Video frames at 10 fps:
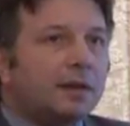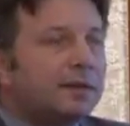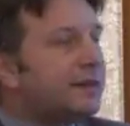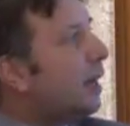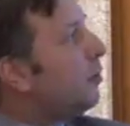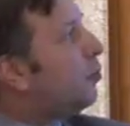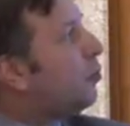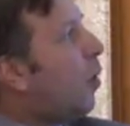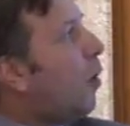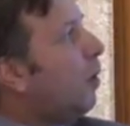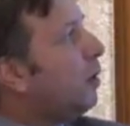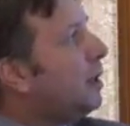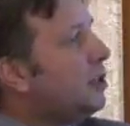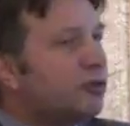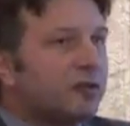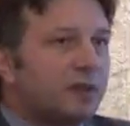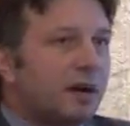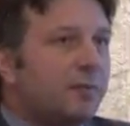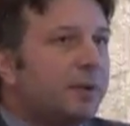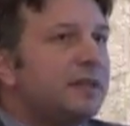sent to all the insurance
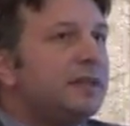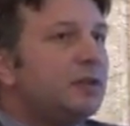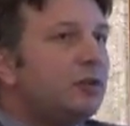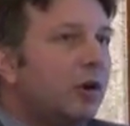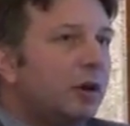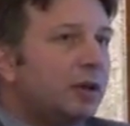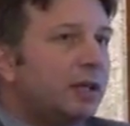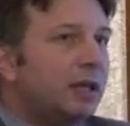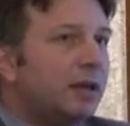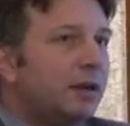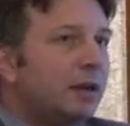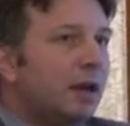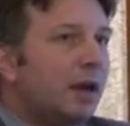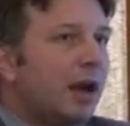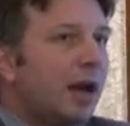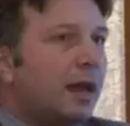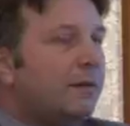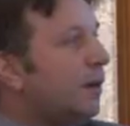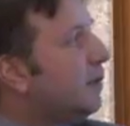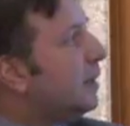companies in Turkey,
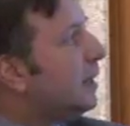and we